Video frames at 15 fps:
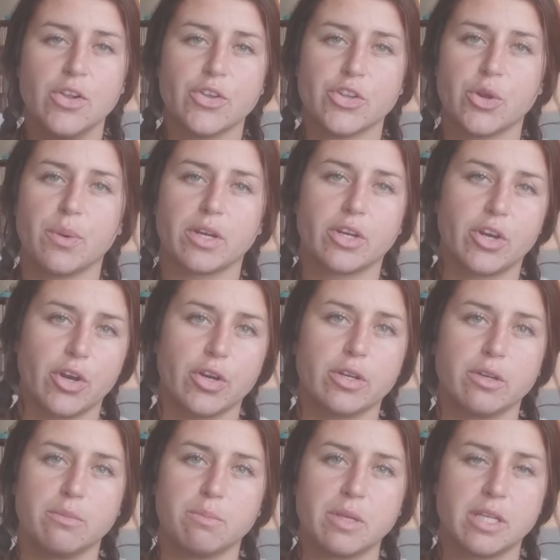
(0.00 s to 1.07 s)
It
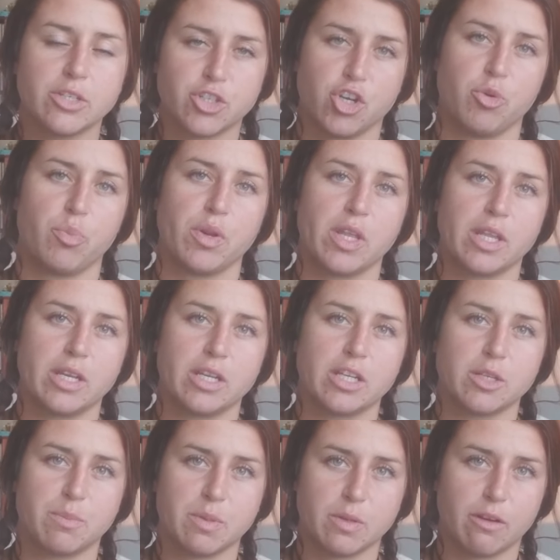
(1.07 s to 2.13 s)
could be interpreted
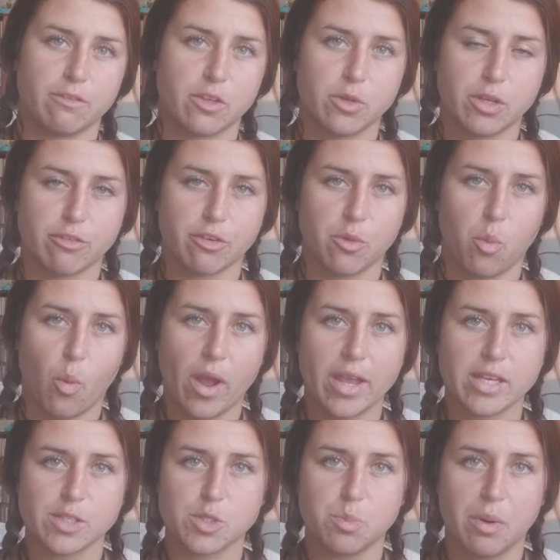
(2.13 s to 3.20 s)
in a few different
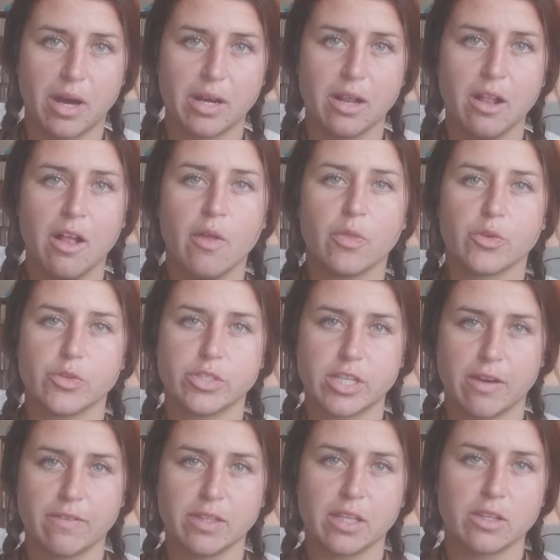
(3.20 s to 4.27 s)
ways, but there's
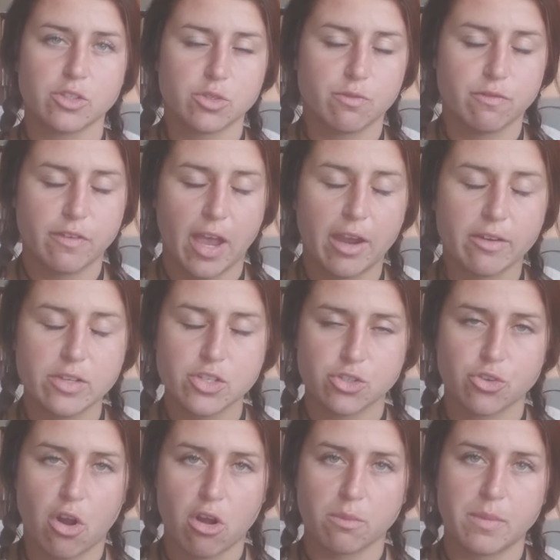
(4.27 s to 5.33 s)
definitely this very
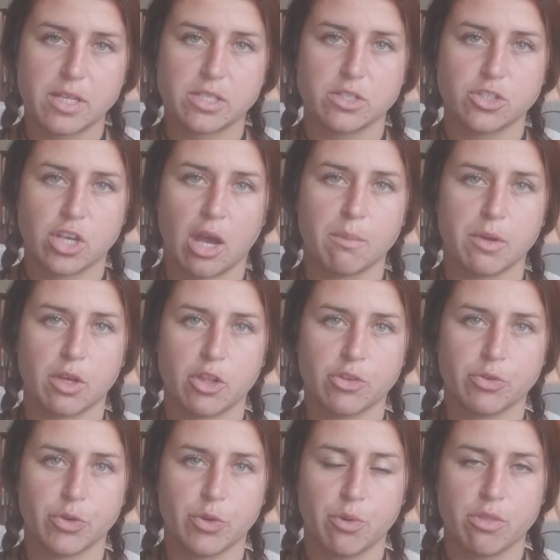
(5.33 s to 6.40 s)
strong message coming
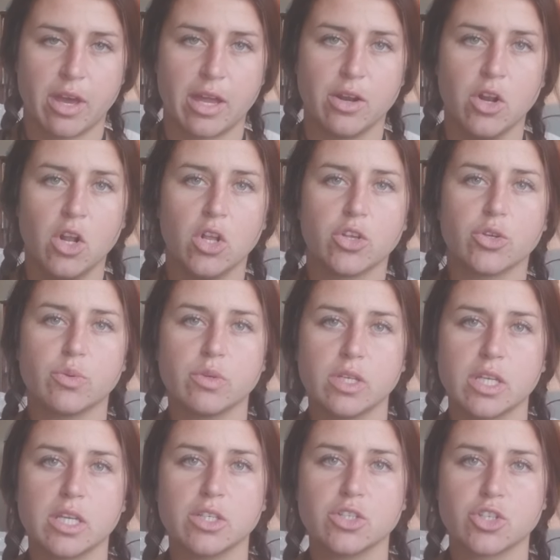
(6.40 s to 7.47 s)
through that you
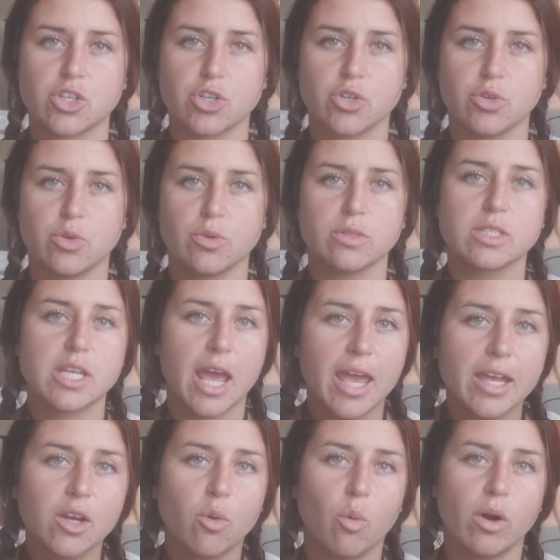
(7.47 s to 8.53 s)
need to
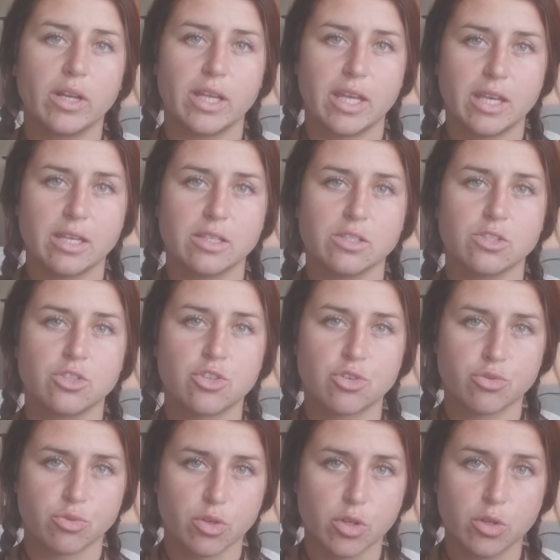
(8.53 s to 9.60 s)
take what is
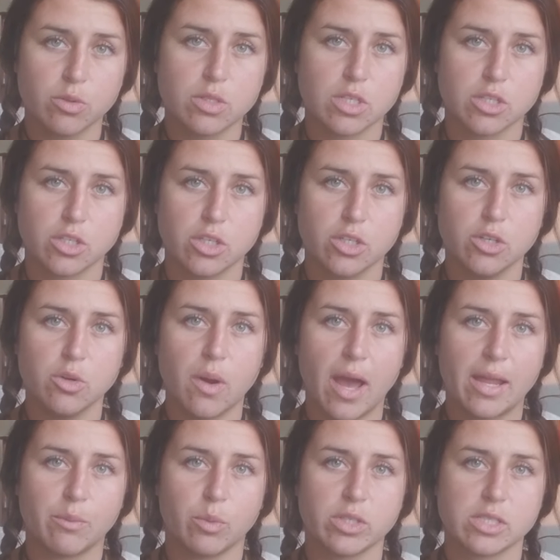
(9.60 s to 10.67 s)
true to you
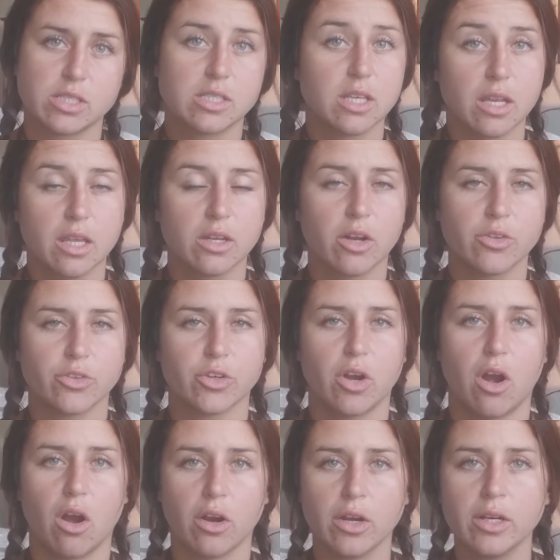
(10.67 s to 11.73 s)
and what's sitting on your
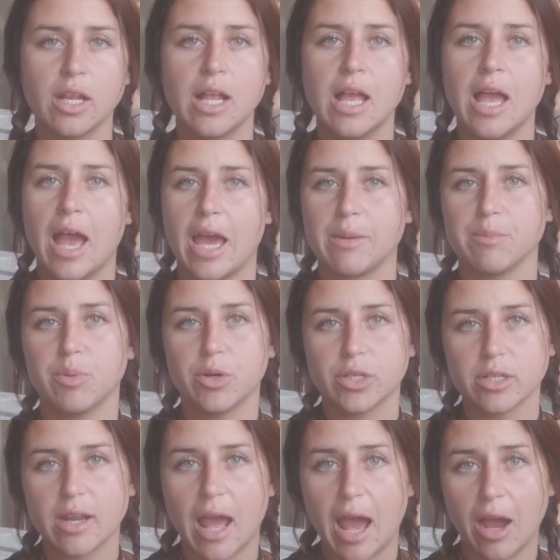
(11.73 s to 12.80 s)
heart and put
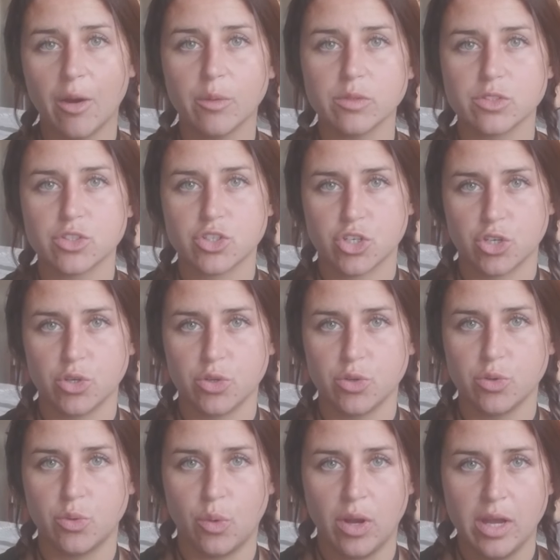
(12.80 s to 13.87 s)
it out
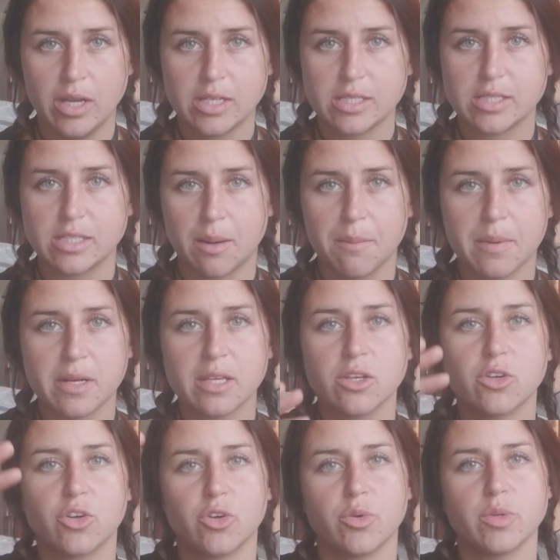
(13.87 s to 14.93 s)
to somebody
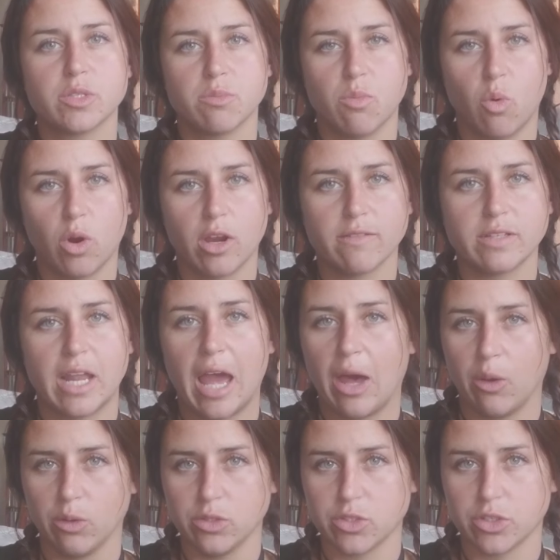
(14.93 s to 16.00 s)
who's more of an
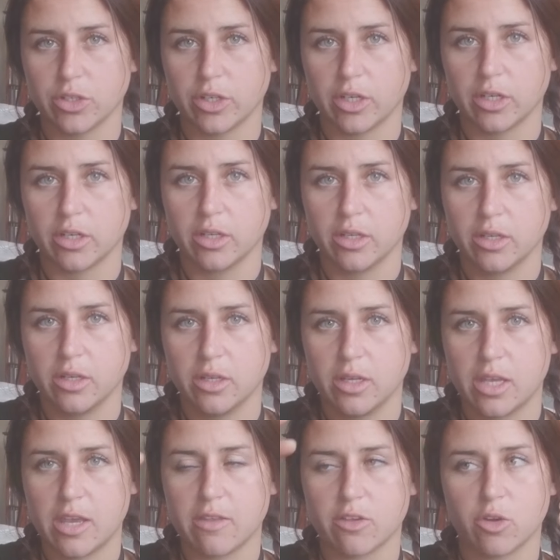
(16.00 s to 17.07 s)
elder,
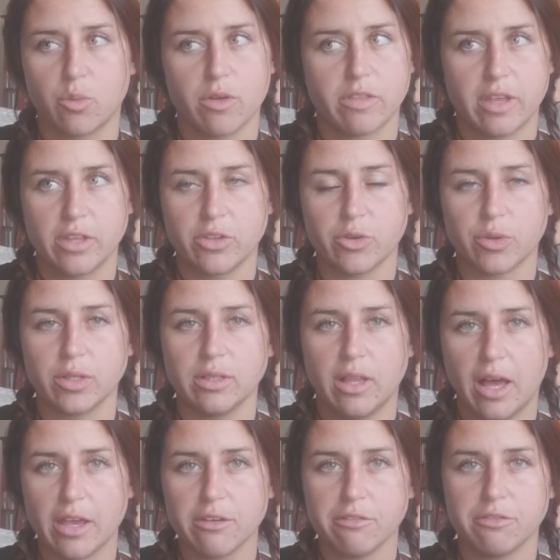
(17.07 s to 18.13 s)
either within your
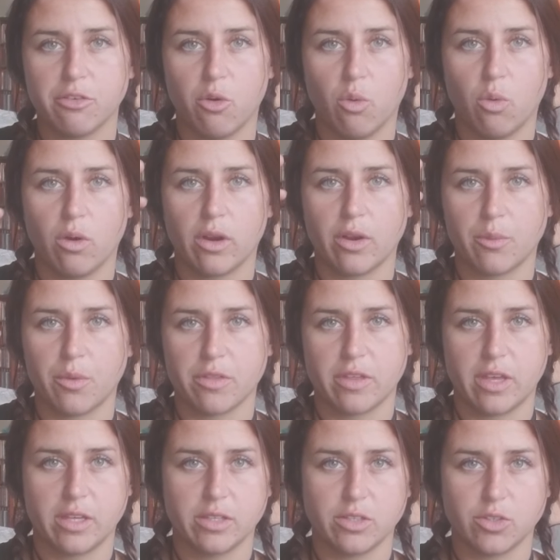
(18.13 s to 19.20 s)
life or
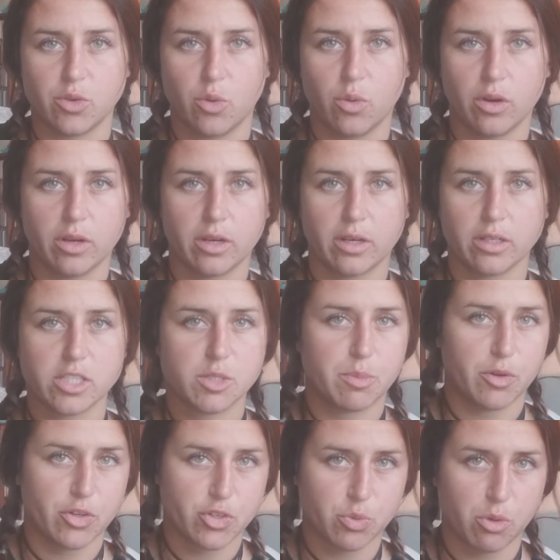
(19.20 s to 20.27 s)
within your
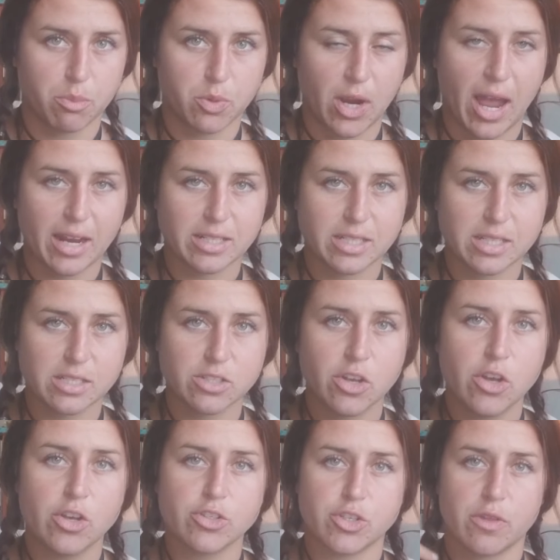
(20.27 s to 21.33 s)
spiritual practice,
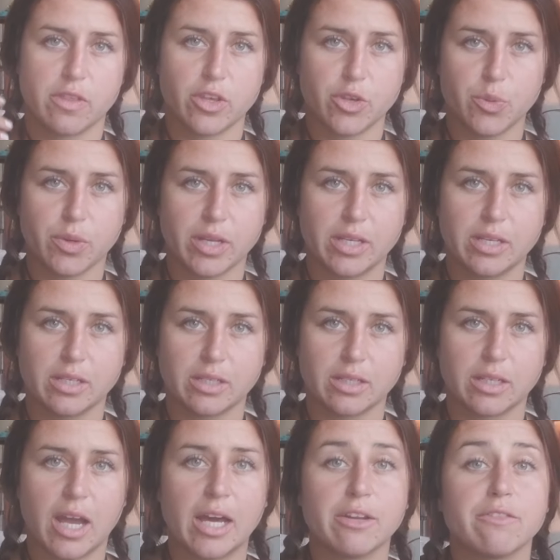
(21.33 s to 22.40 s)
so that you can
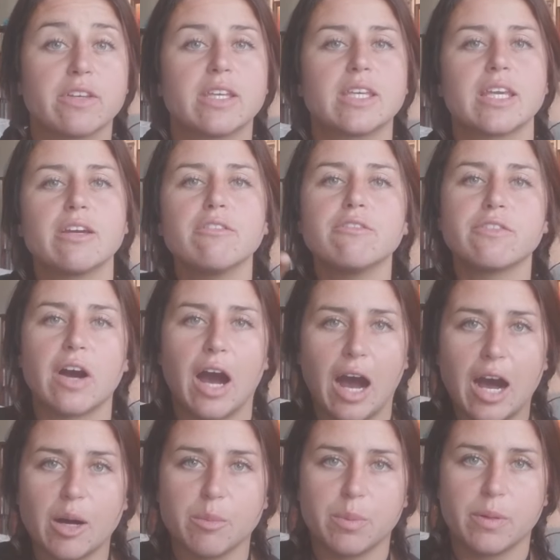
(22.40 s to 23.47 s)
kind of give
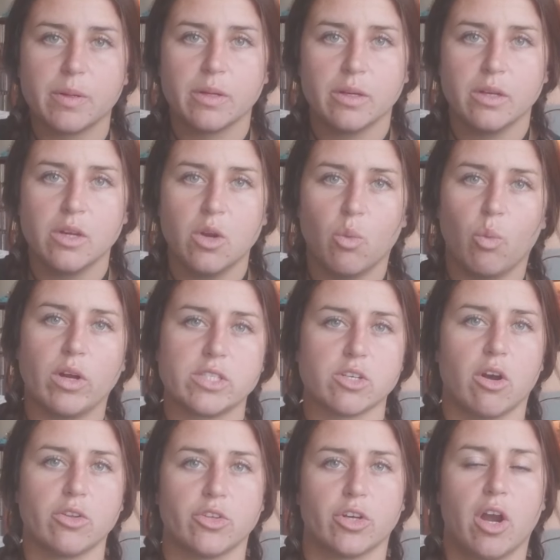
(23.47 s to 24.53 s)
up what's
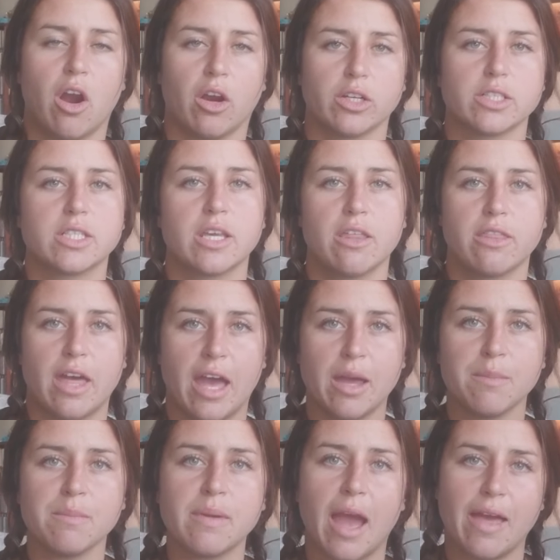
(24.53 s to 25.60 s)
on your heart to
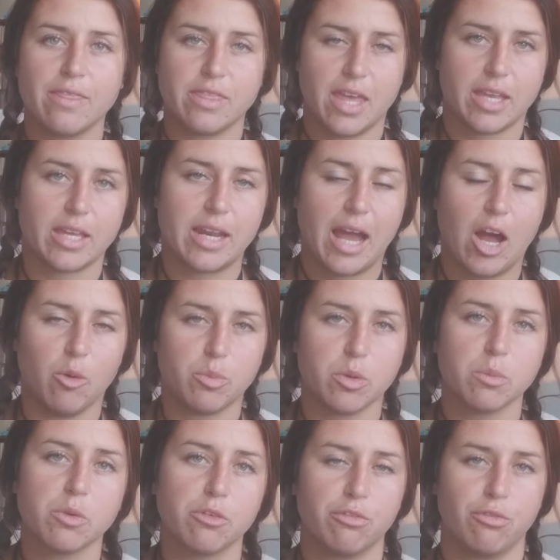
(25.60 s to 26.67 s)
them and they can help you
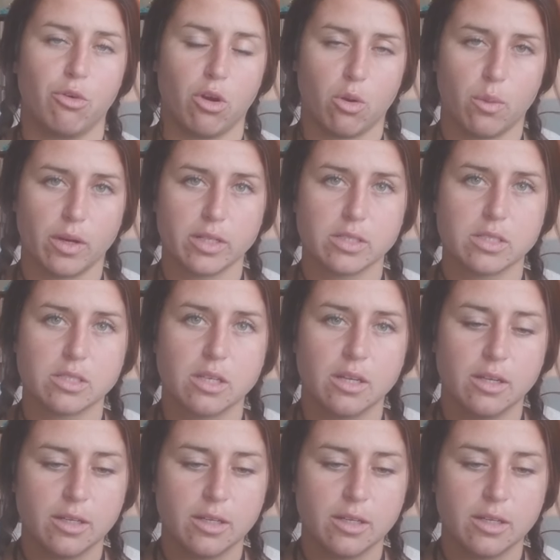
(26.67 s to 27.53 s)
move forwards.